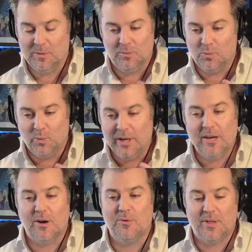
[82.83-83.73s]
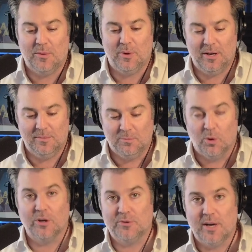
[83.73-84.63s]
we know that when
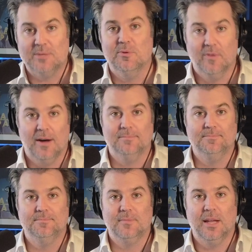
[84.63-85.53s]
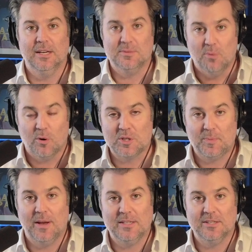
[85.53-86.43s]
mortgage rates move up, it is more
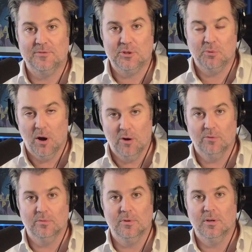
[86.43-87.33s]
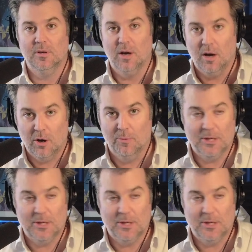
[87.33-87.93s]
expensive to own a home.